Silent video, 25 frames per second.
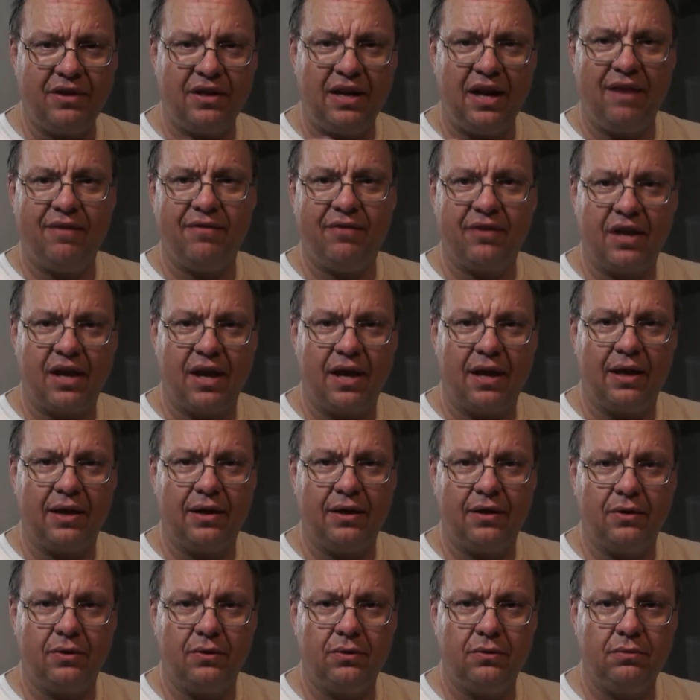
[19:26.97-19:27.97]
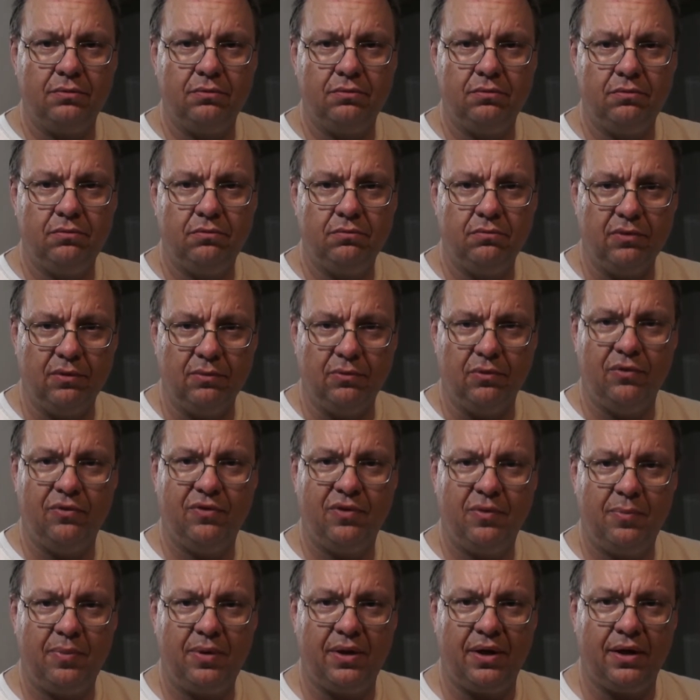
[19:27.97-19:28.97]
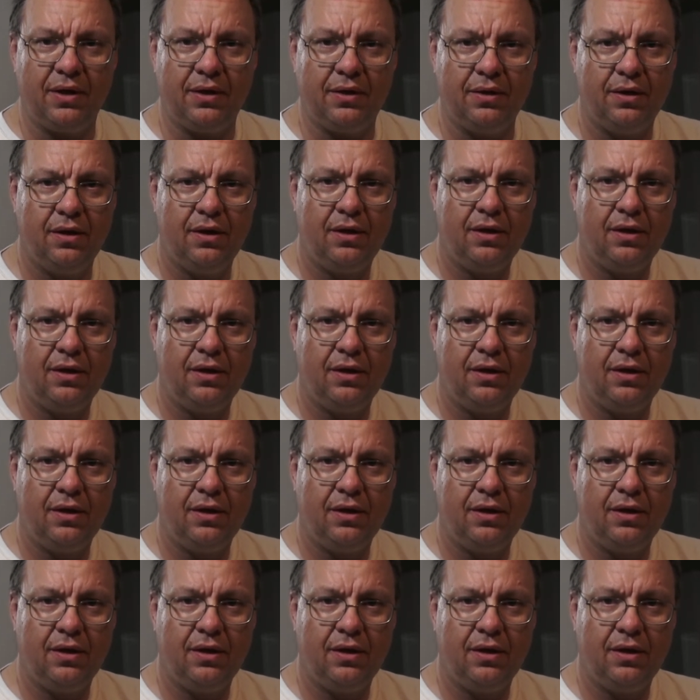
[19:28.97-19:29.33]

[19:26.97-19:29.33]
an avocado, removed the pit,